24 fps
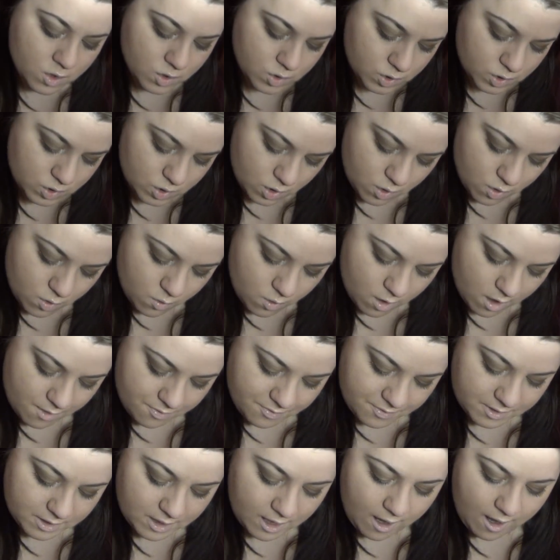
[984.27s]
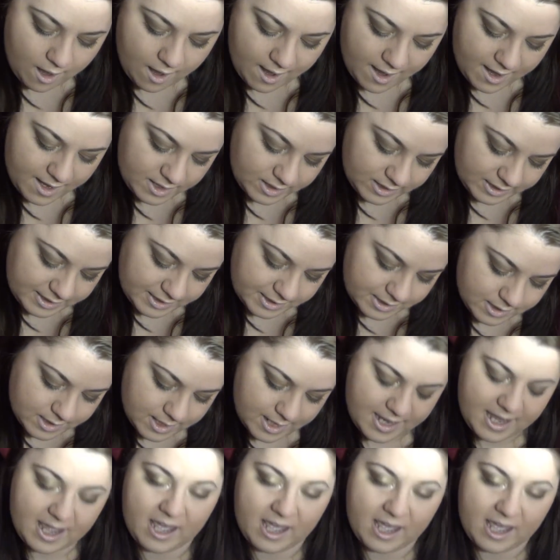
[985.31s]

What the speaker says: So on the eyelid, I